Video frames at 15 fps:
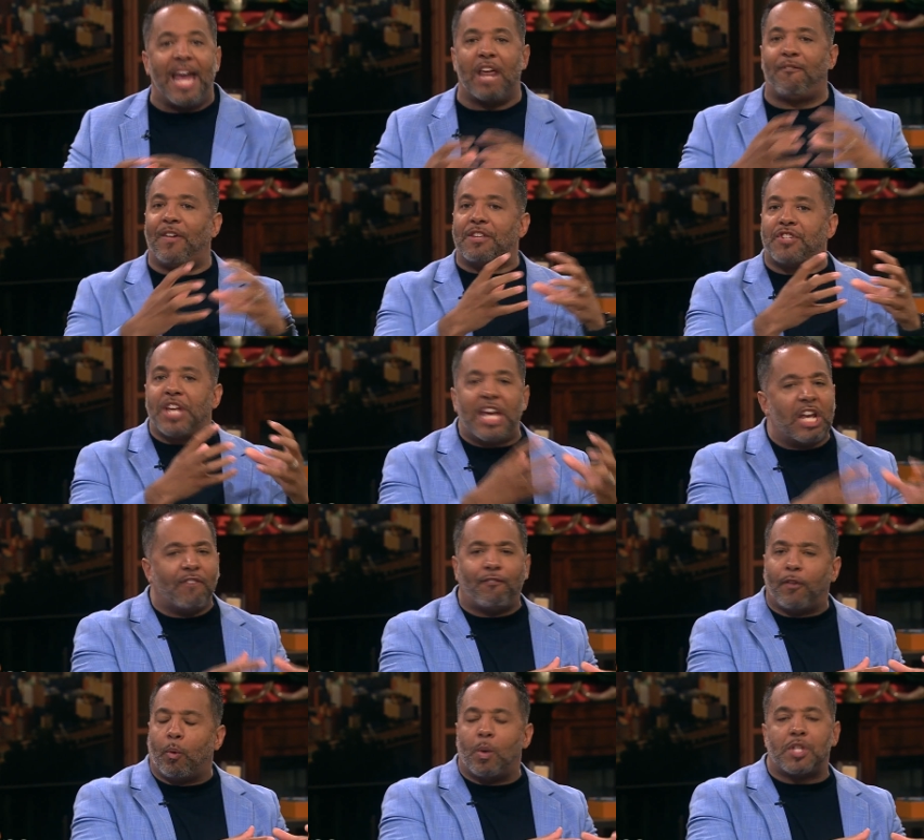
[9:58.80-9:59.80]
And if it's
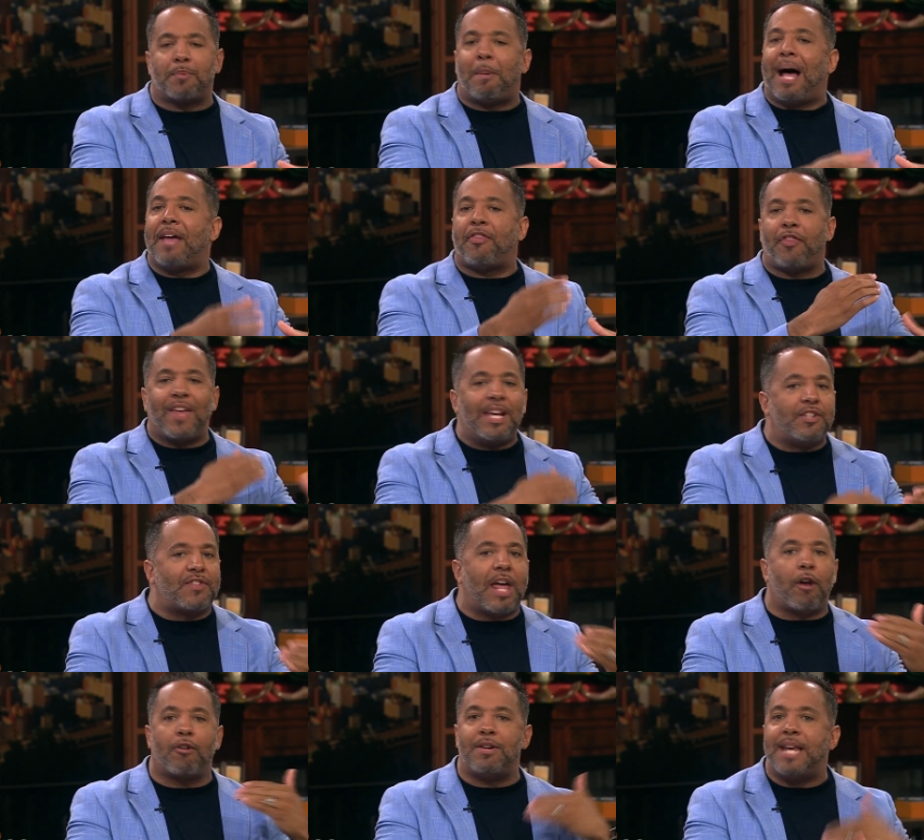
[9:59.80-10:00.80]
influenced by
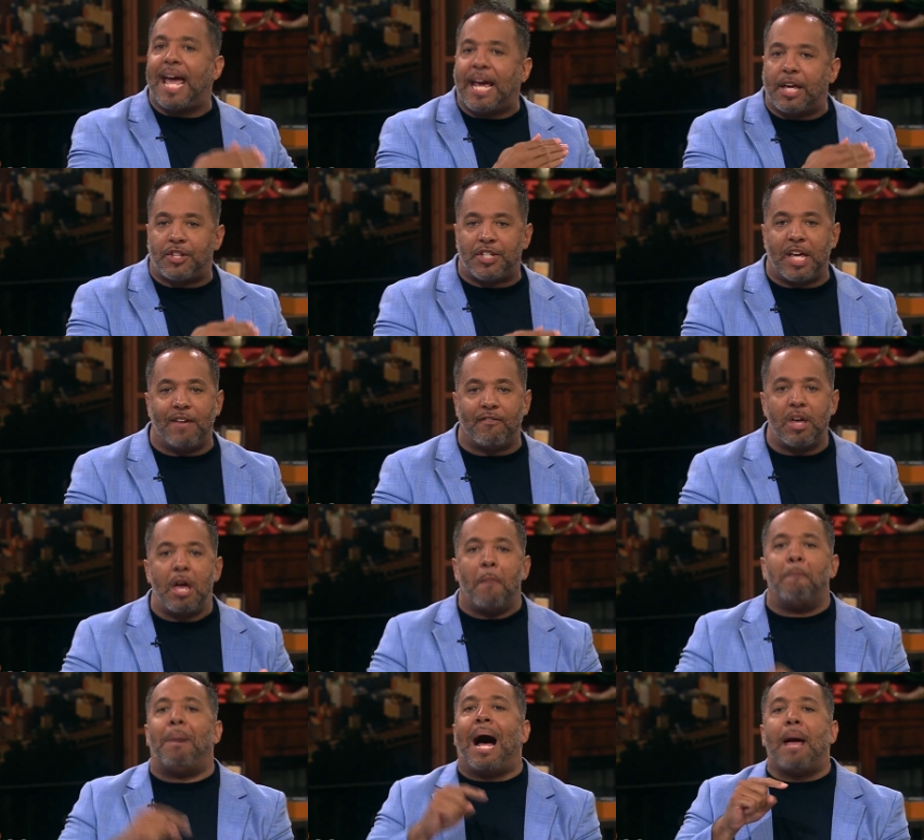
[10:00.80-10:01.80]
things that are negative,
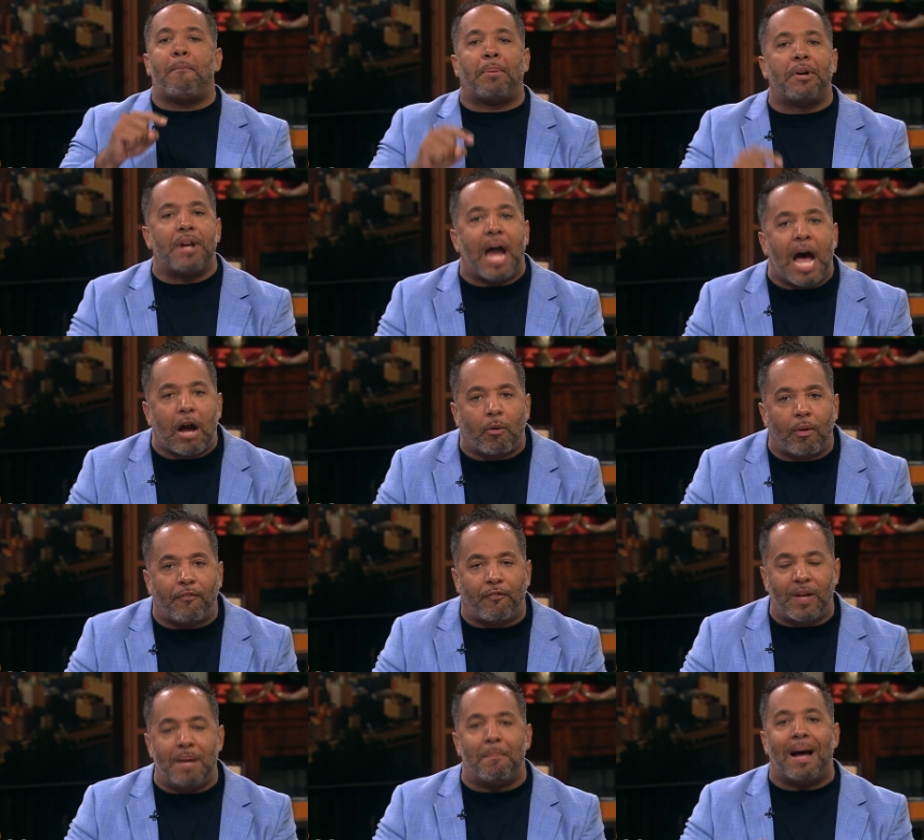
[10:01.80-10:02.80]
by
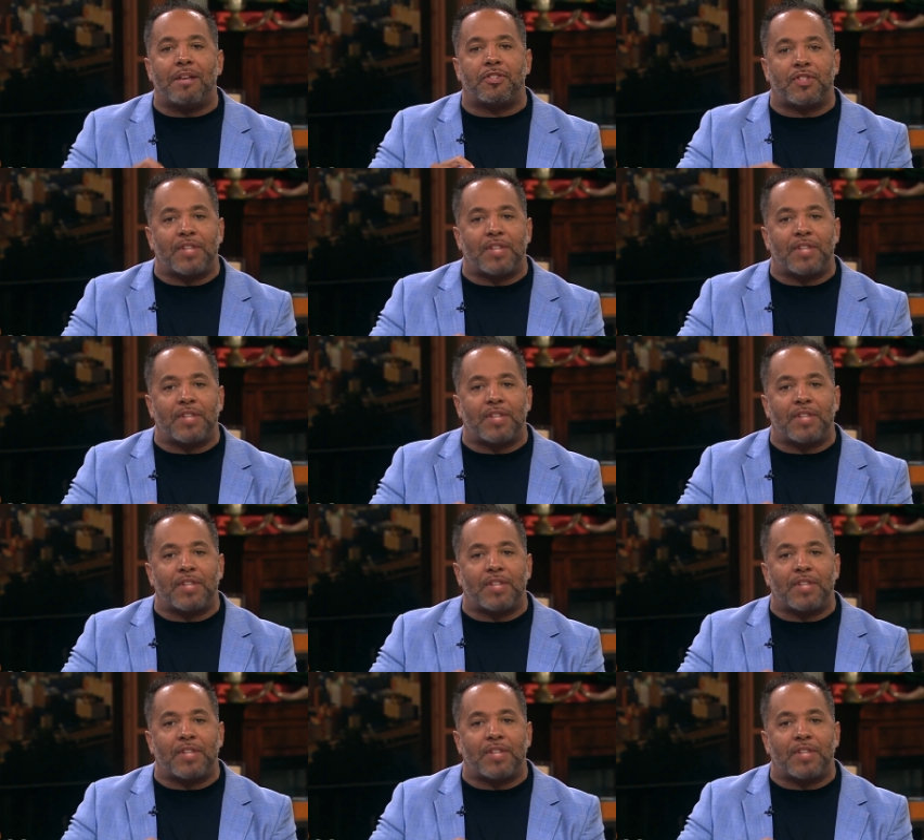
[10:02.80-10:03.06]
pornography, by